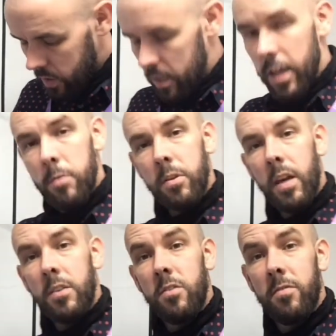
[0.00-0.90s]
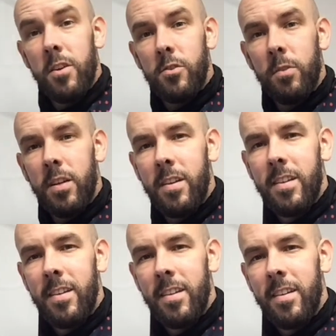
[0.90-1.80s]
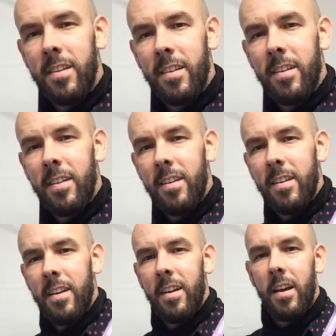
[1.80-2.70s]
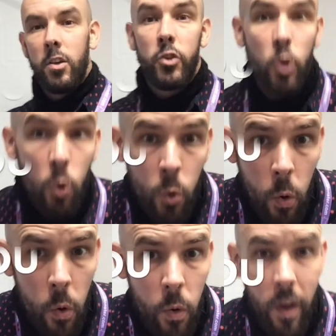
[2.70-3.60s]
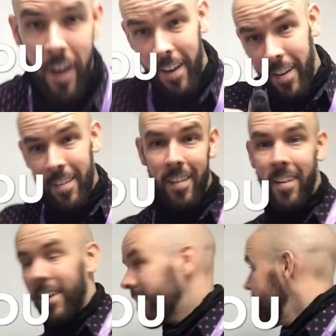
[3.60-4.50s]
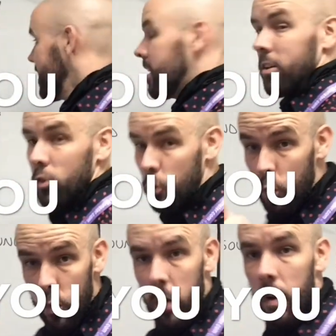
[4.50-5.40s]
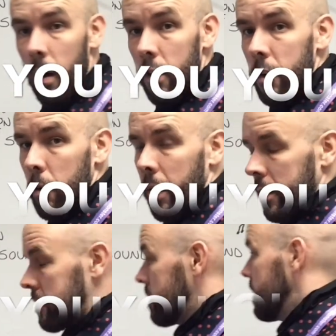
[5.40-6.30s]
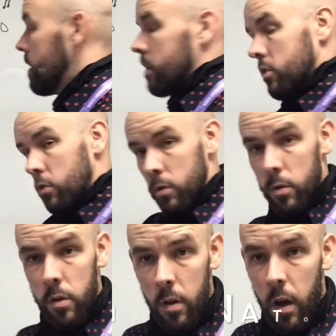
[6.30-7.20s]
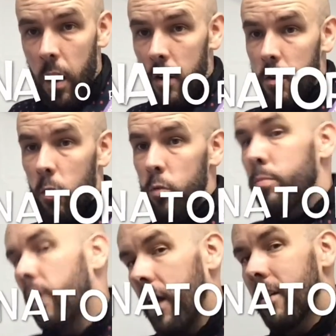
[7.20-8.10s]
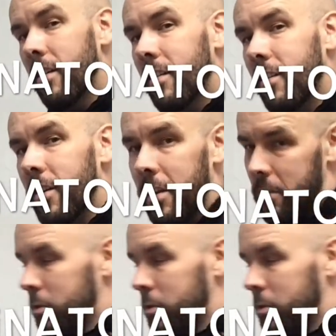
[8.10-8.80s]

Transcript: Can anyone guess the first one? You! Alright? You are required. You aren't called Brian, alright?